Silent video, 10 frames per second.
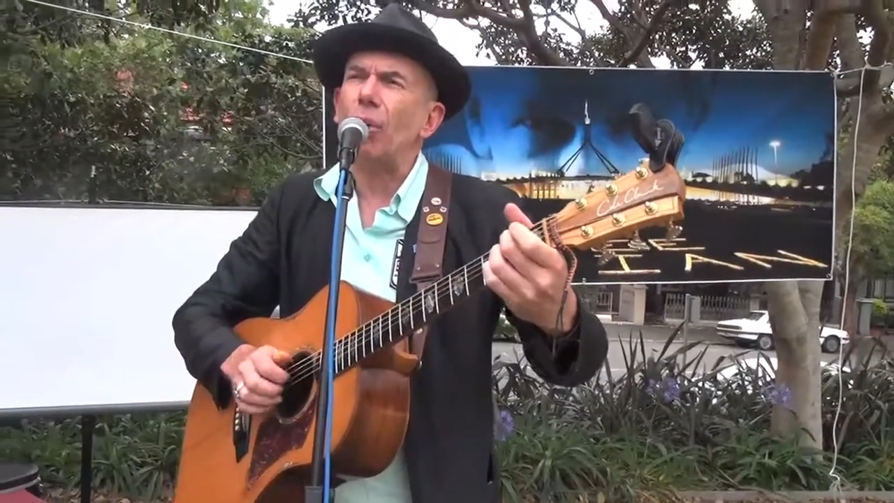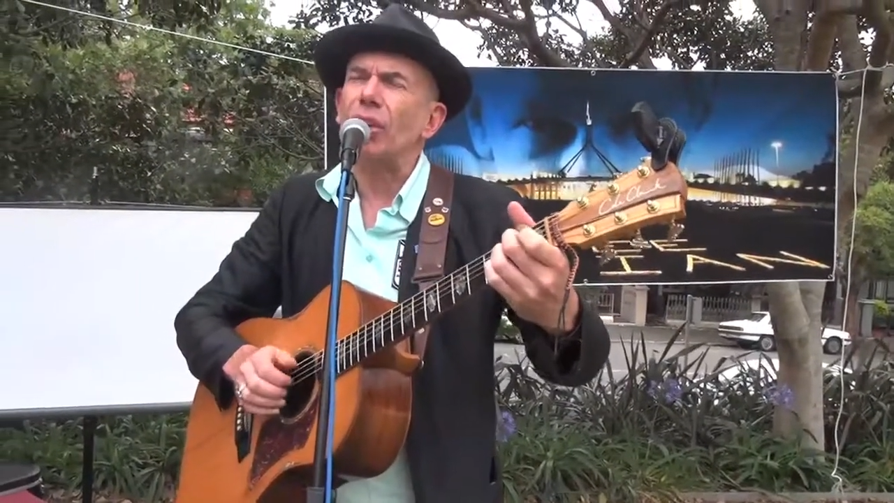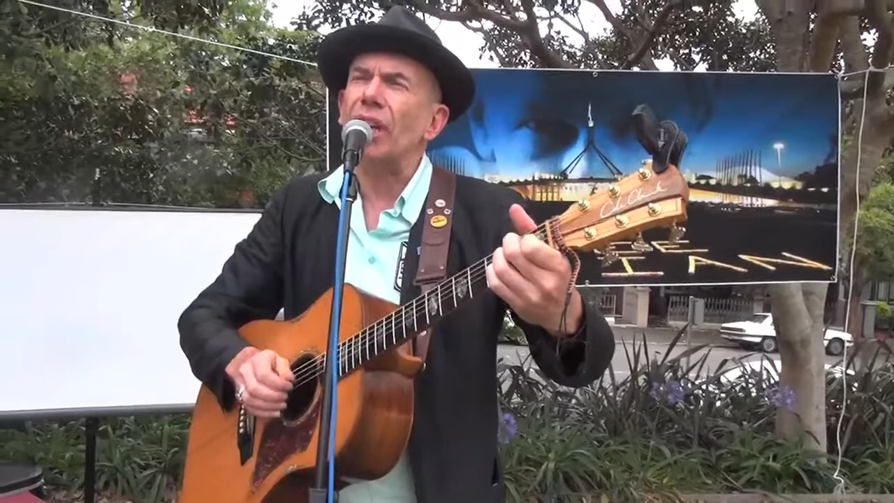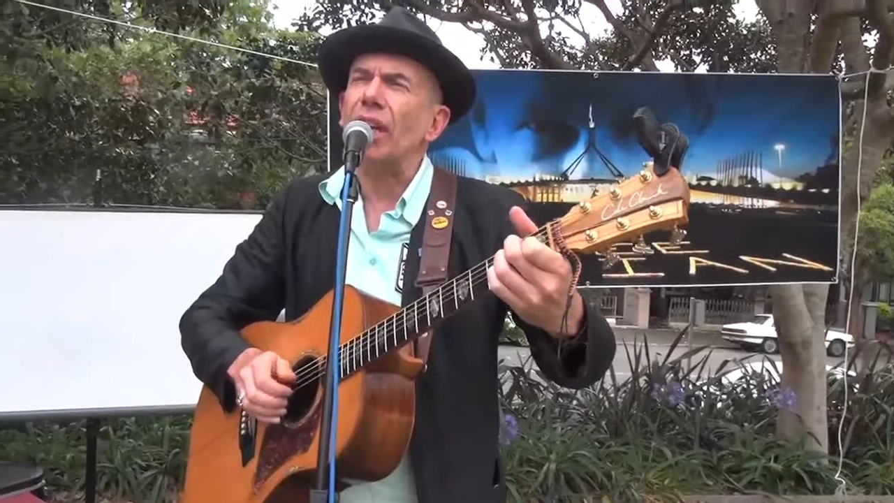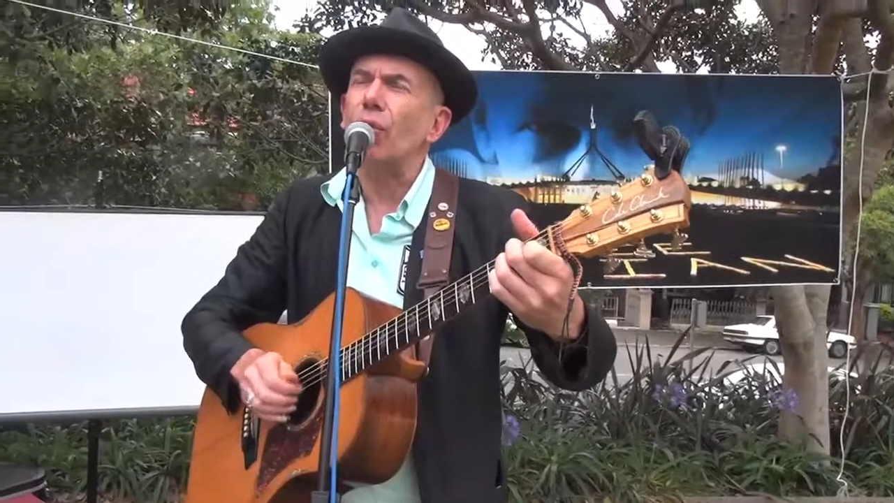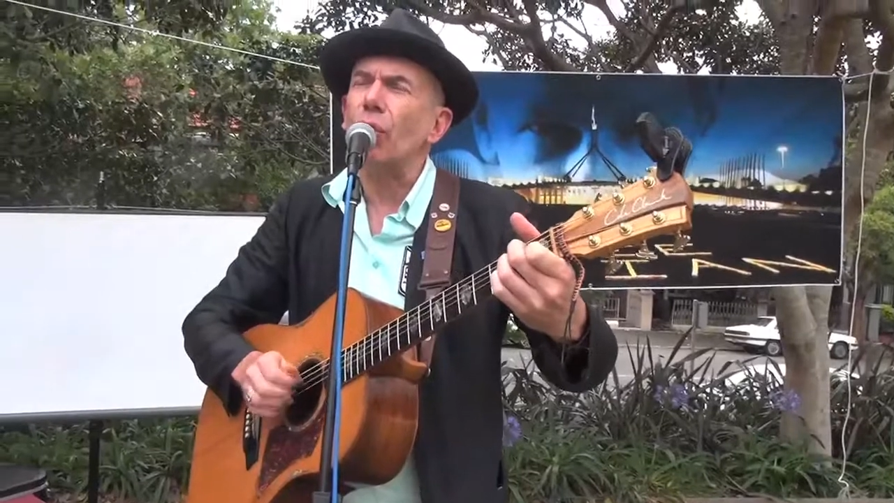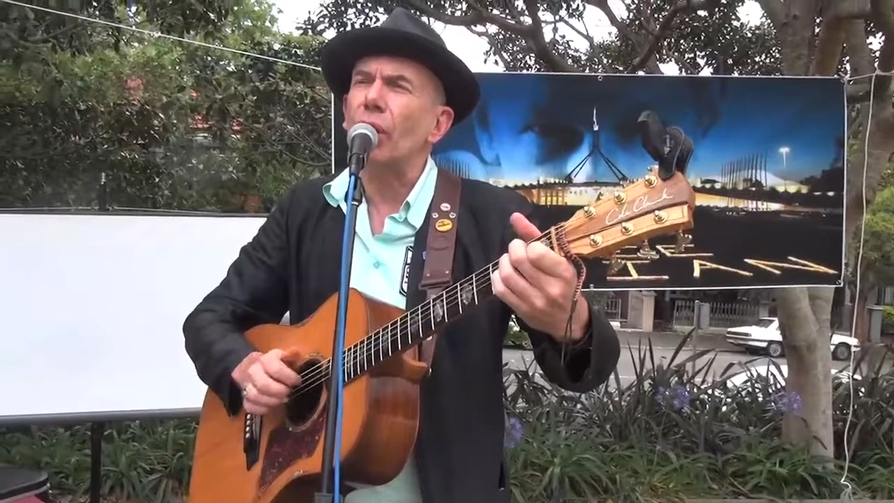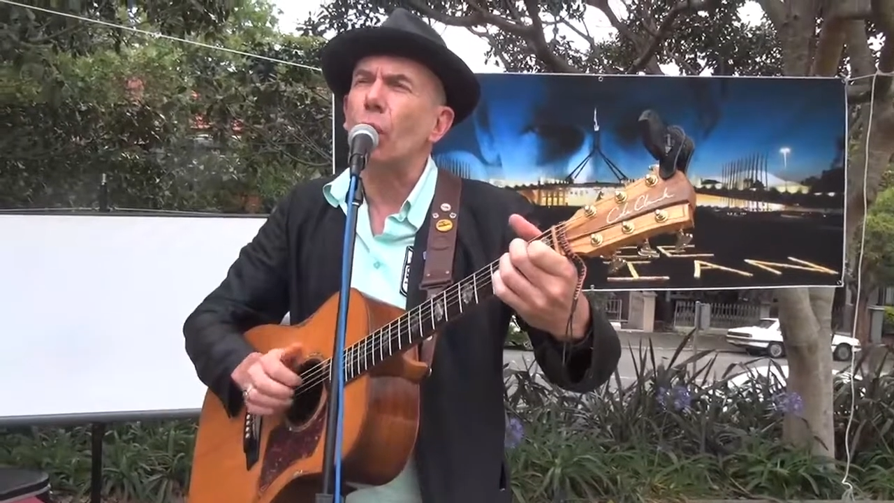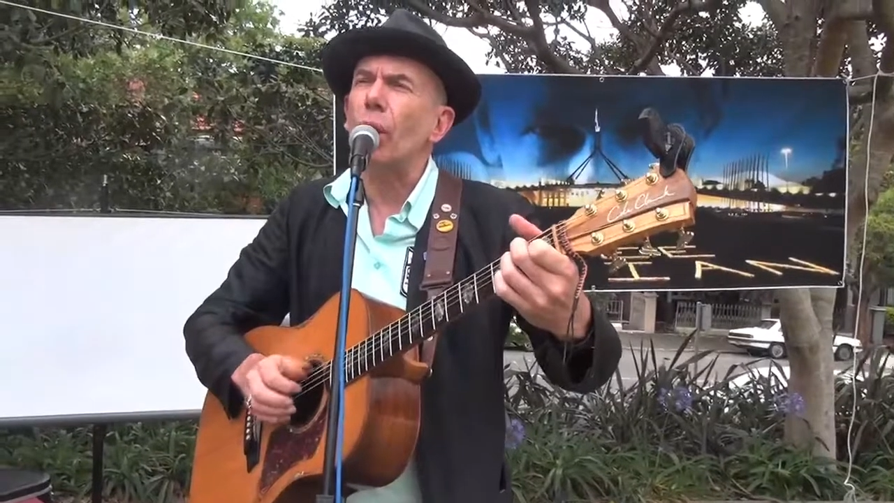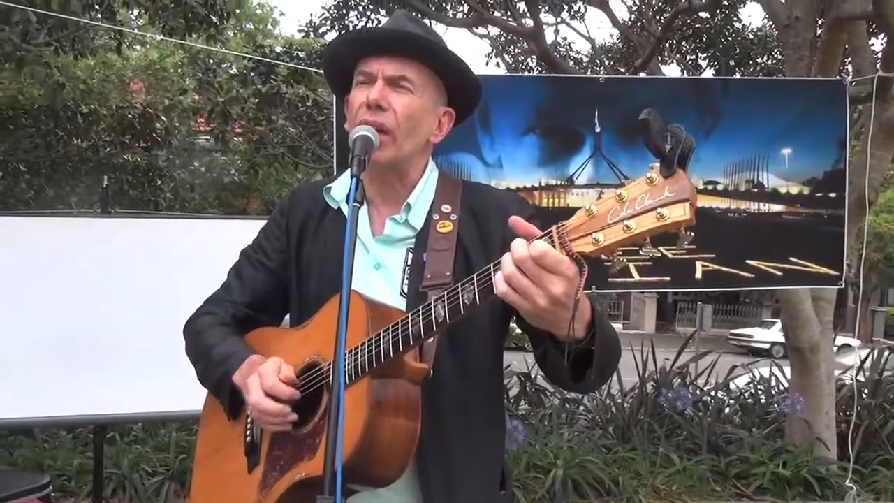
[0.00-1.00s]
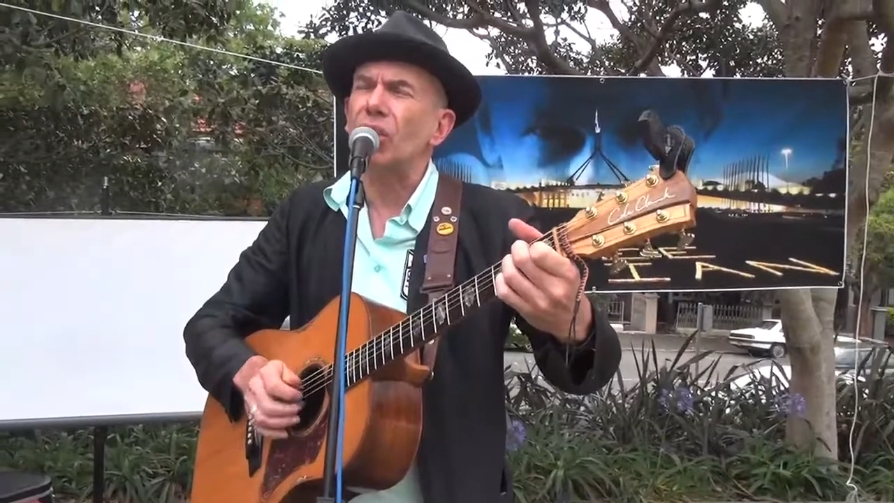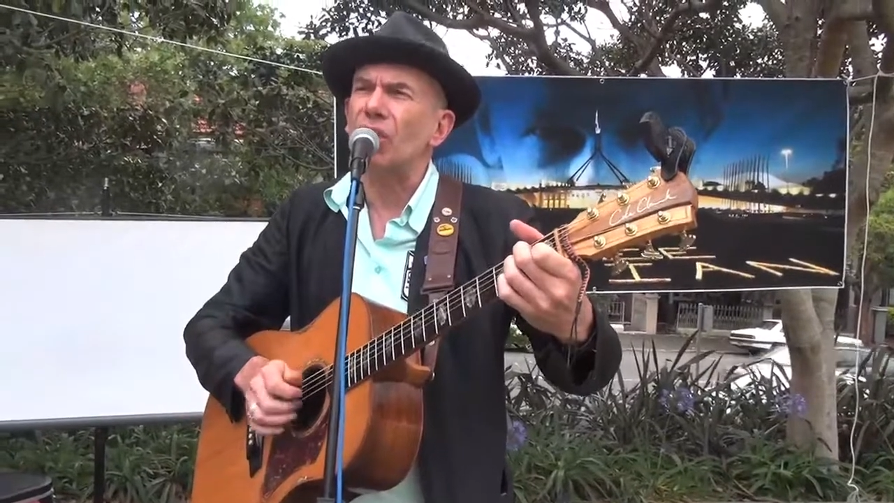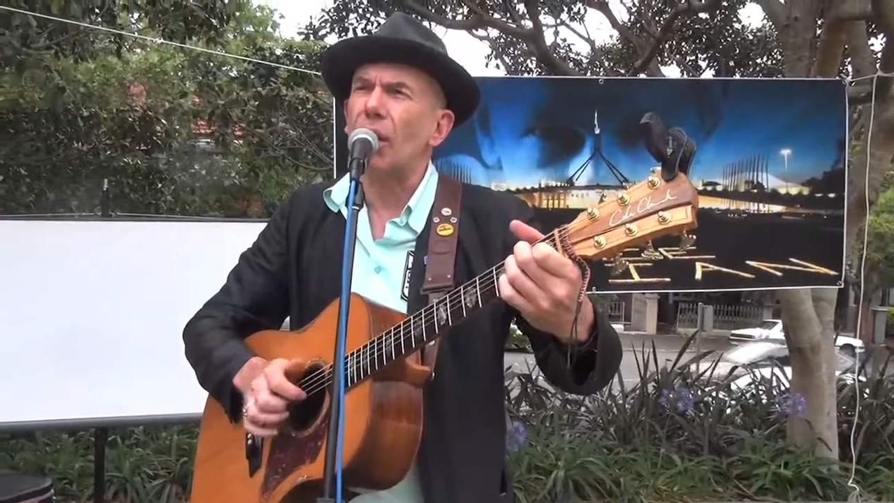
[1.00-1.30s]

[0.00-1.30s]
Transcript: and every wish,